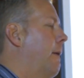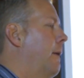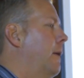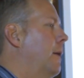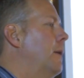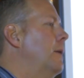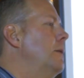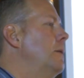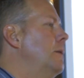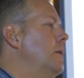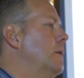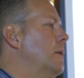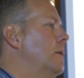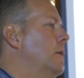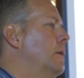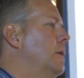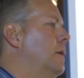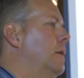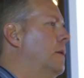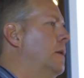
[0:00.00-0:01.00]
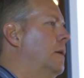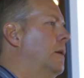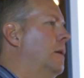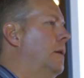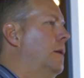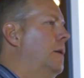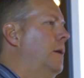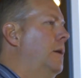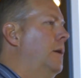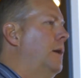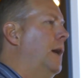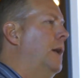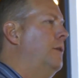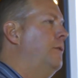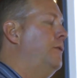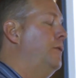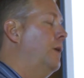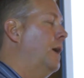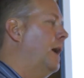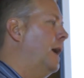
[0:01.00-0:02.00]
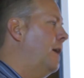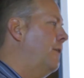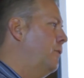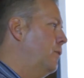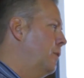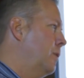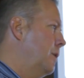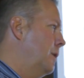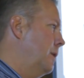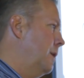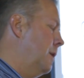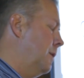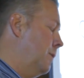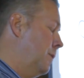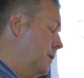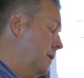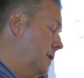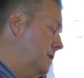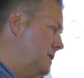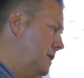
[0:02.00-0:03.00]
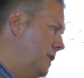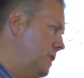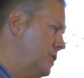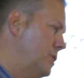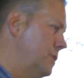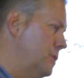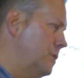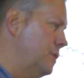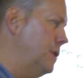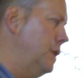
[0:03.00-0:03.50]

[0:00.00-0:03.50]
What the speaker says: Okay? And if you have organizations or